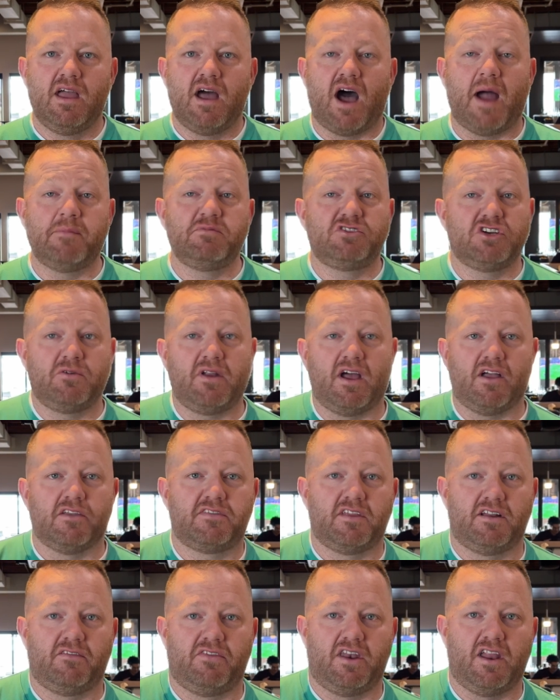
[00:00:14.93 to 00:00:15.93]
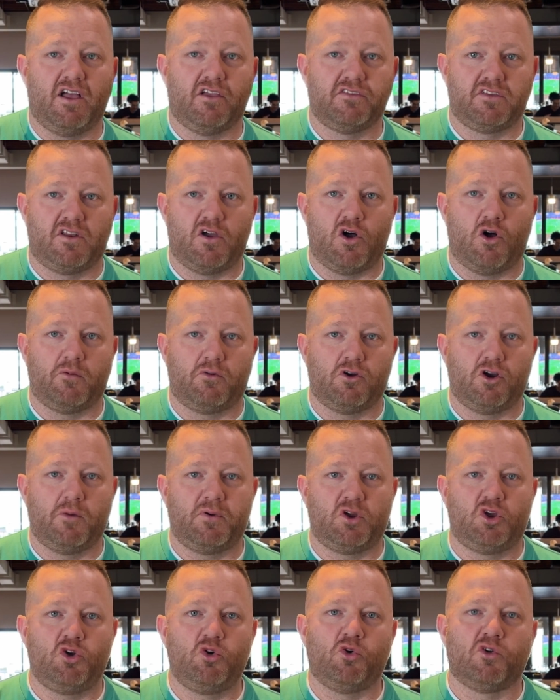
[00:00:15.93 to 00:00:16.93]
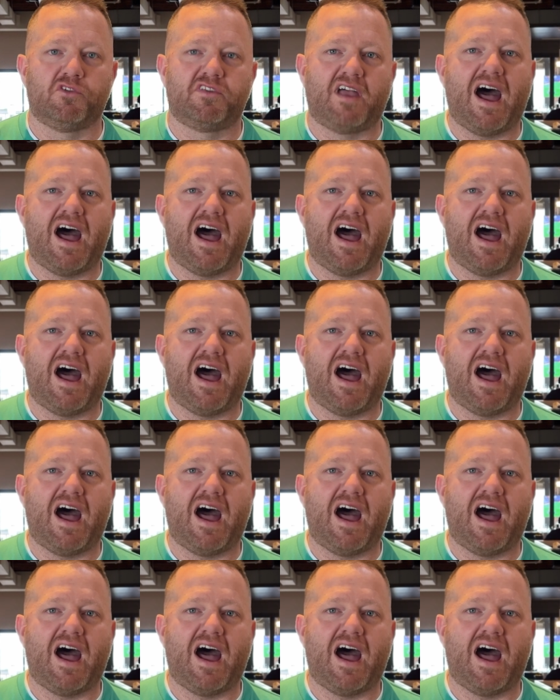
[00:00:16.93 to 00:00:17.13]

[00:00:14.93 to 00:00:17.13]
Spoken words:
I'm Joe Nelson of the Nelson Home Group, Google's